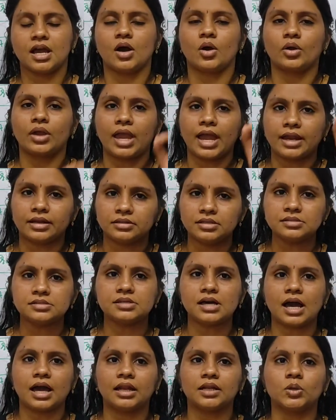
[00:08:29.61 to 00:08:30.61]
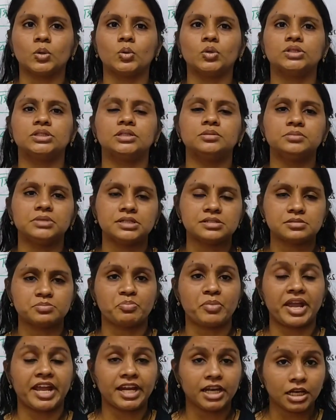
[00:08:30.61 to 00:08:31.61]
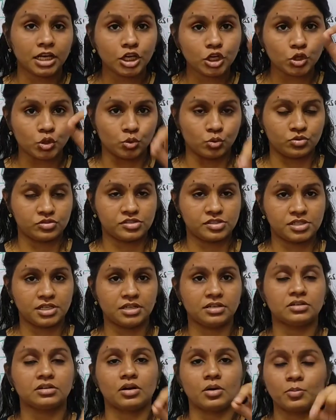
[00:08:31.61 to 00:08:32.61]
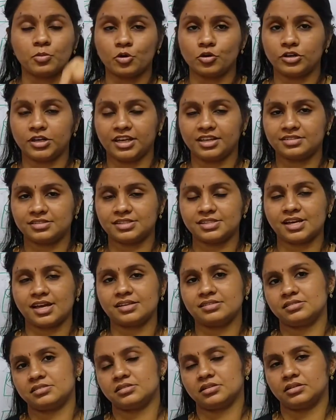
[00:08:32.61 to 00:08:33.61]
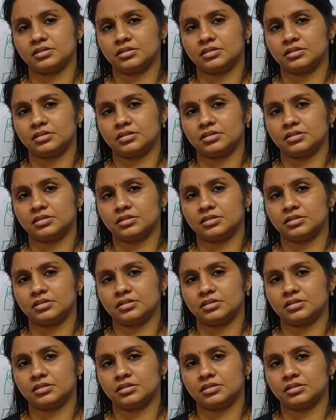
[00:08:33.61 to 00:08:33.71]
Okay, and this algorithm is mainly used in robotics and